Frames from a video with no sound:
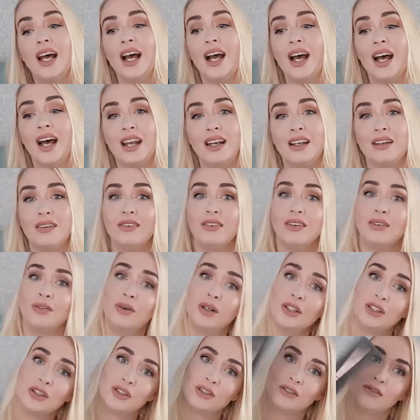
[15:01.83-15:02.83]
And if you've
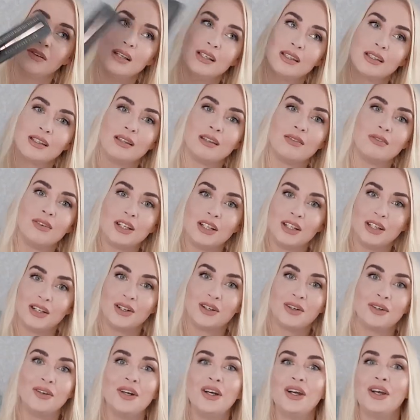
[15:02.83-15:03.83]
watched the rest of the
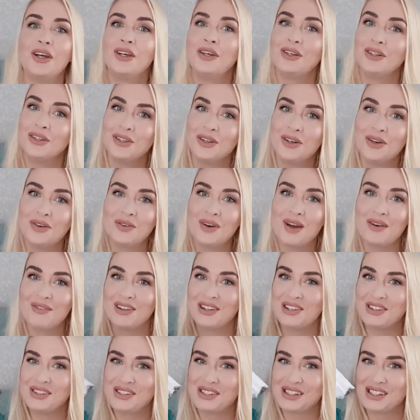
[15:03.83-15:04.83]
video, you'll know
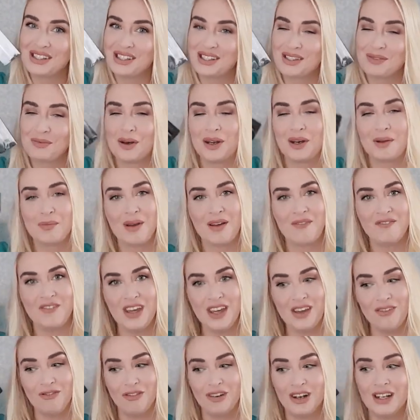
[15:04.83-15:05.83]
Revolution's one of my
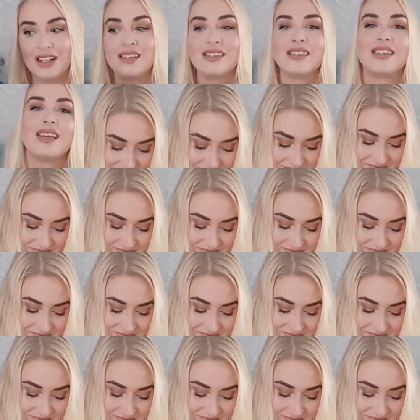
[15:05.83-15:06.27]
favourites.